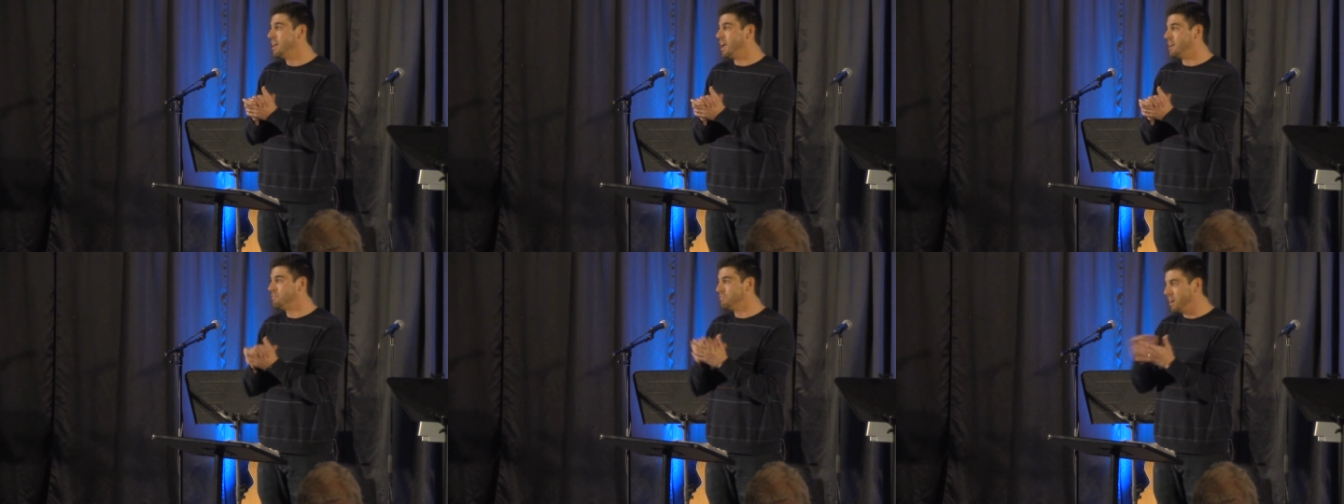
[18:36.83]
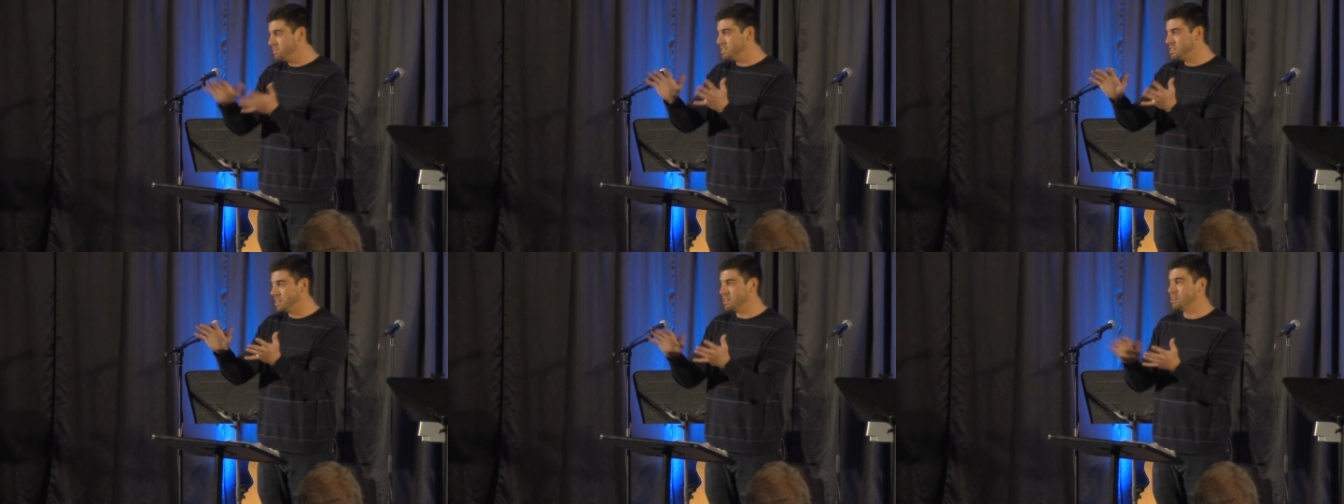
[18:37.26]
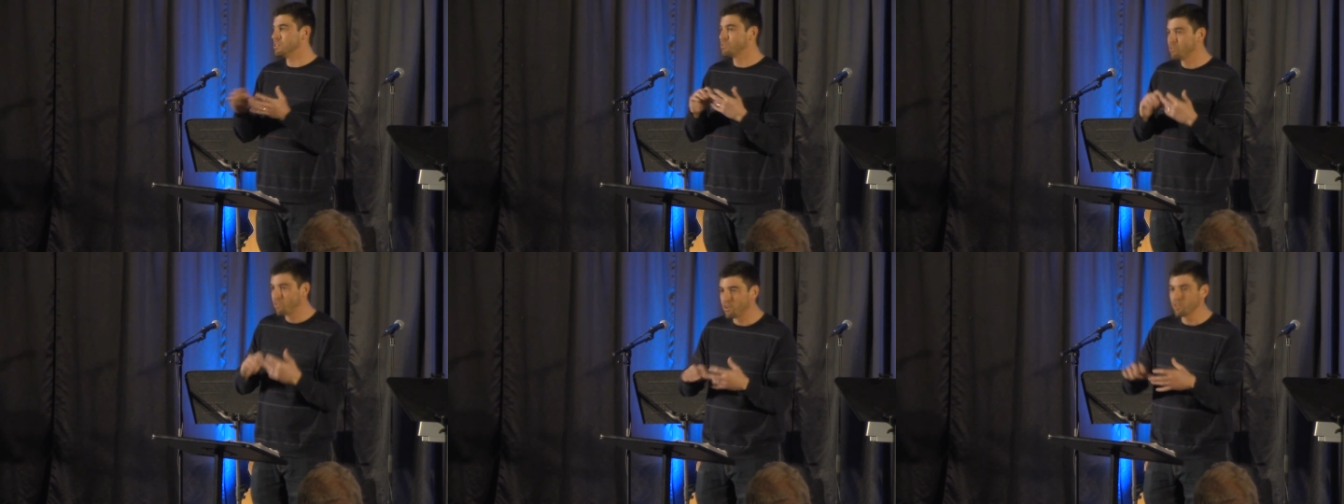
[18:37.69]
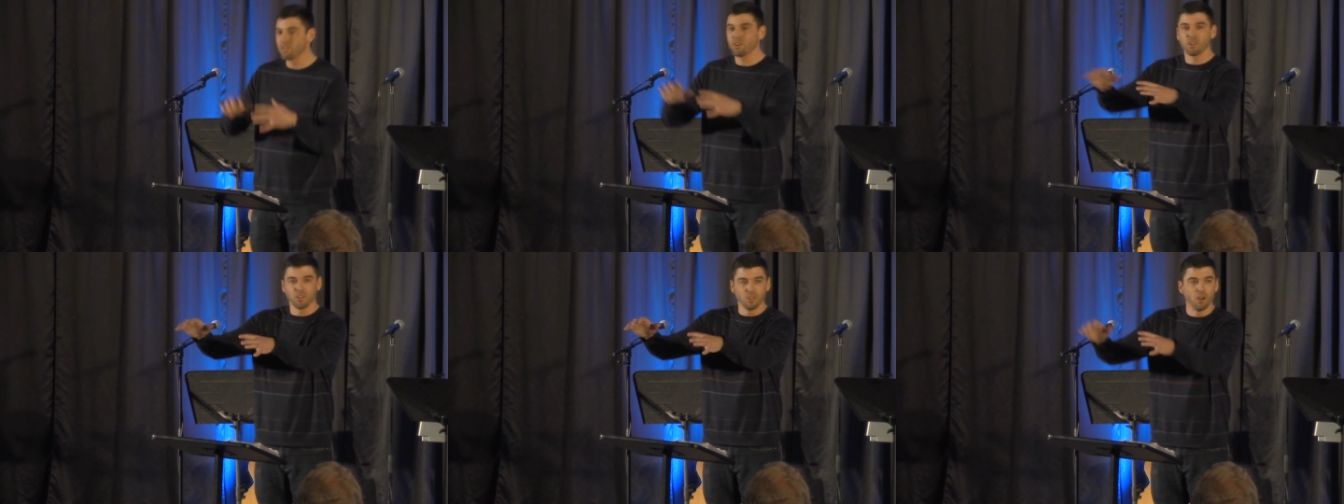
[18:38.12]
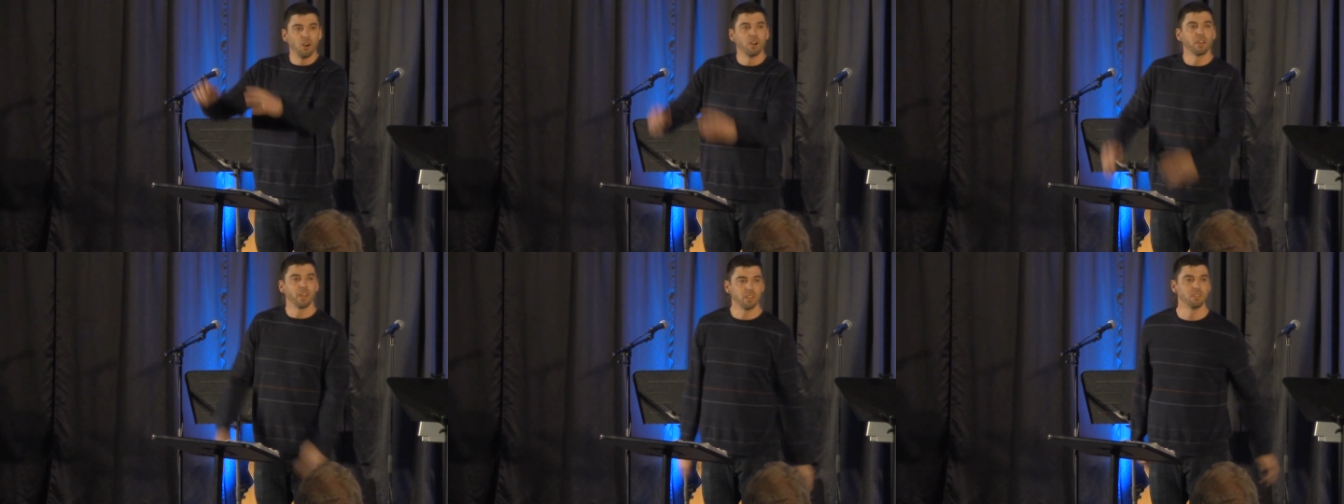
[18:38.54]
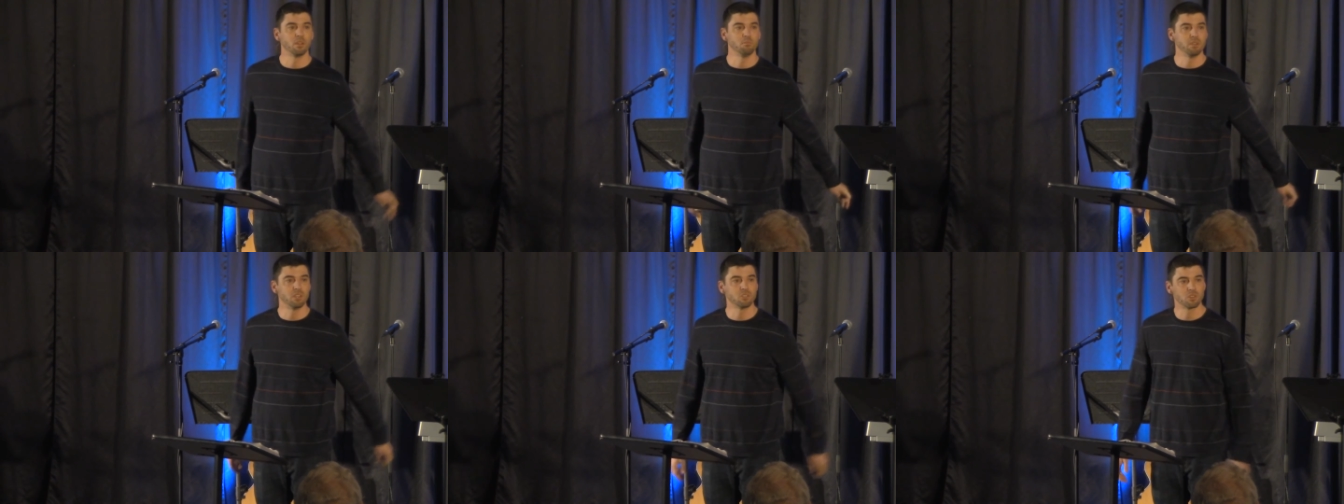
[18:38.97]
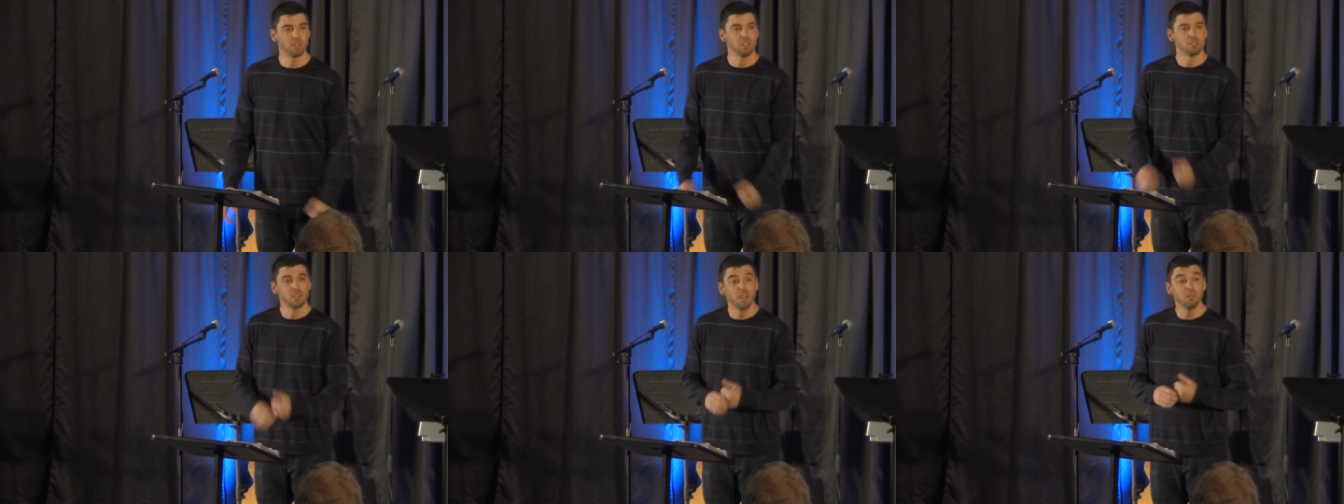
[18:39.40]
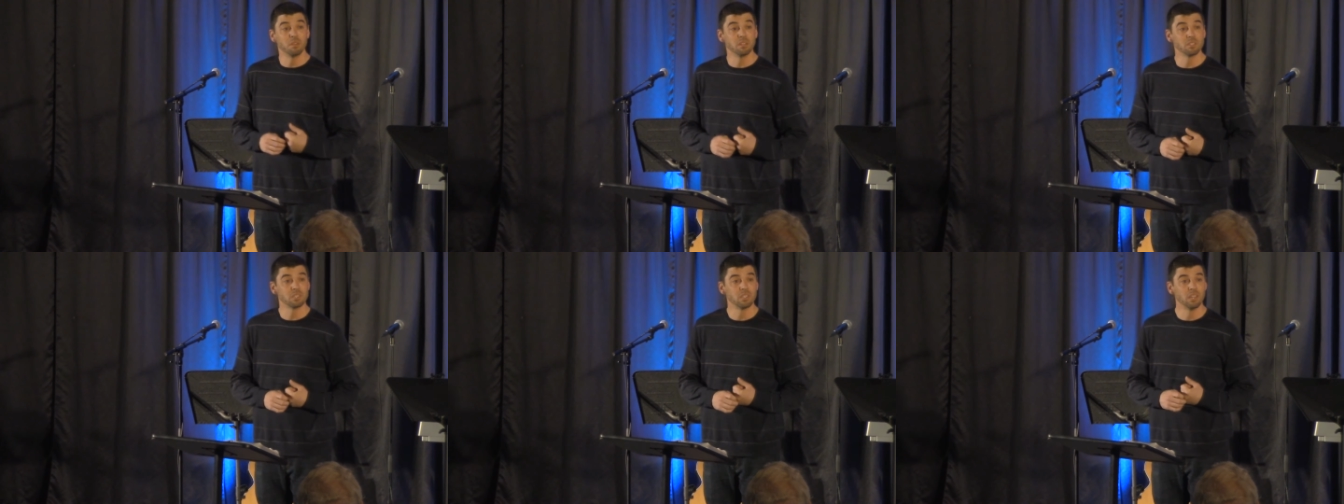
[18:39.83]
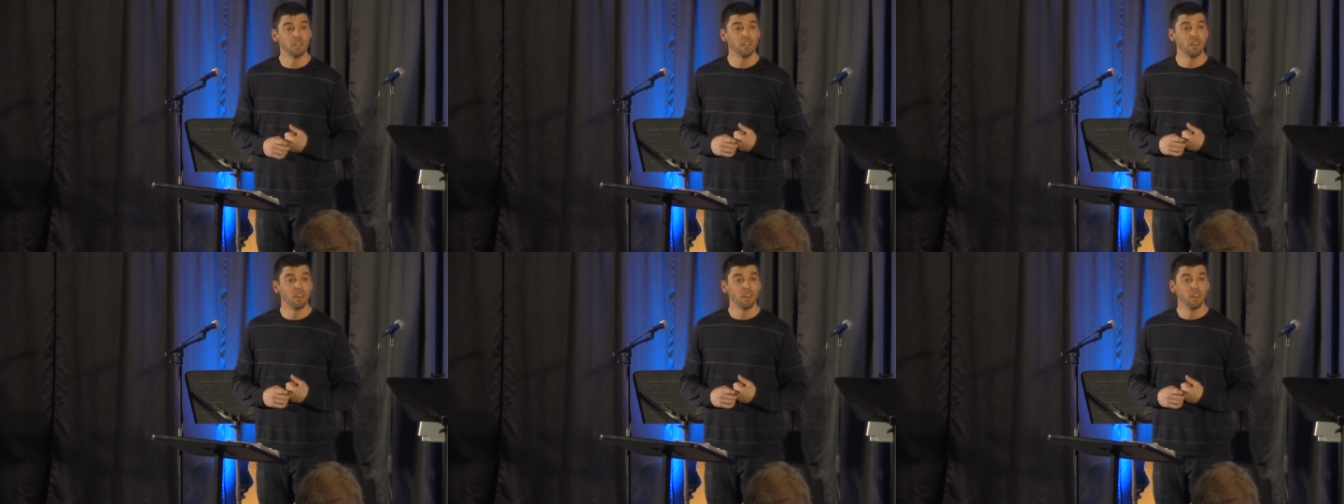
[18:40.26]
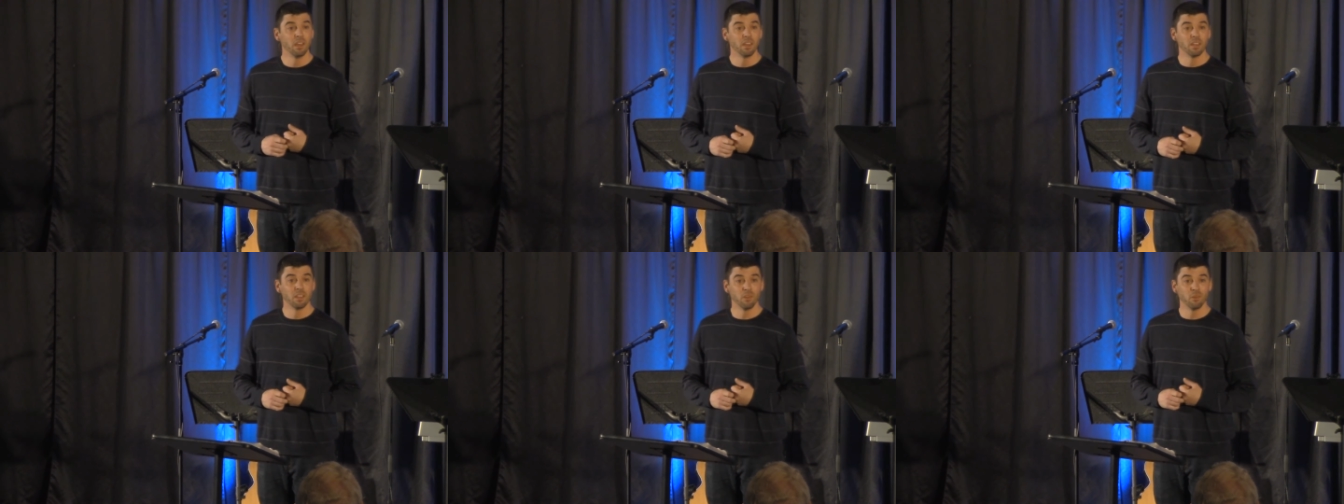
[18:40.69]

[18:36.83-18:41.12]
and five to 10 years further along in their ministry assignments. You